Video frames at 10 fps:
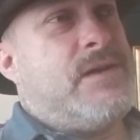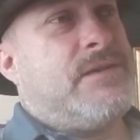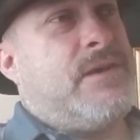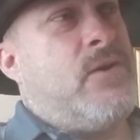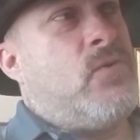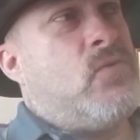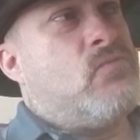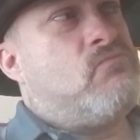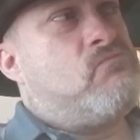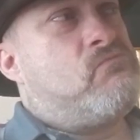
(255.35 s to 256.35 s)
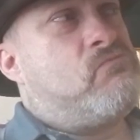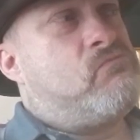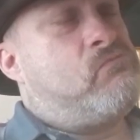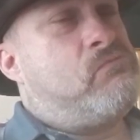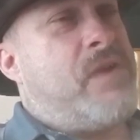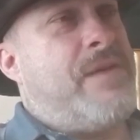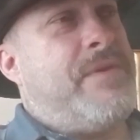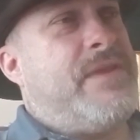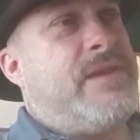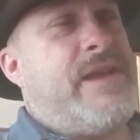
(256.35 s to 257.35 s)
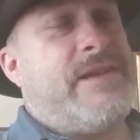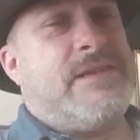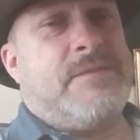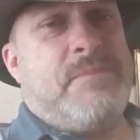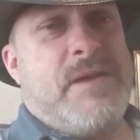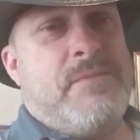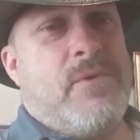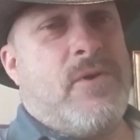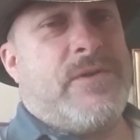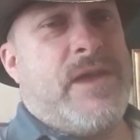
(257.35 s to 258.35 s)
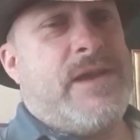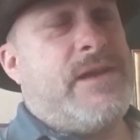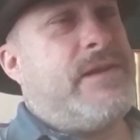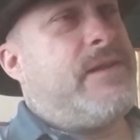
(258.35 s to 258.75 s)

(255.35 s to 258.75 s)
So maybe the Texas people are thinking to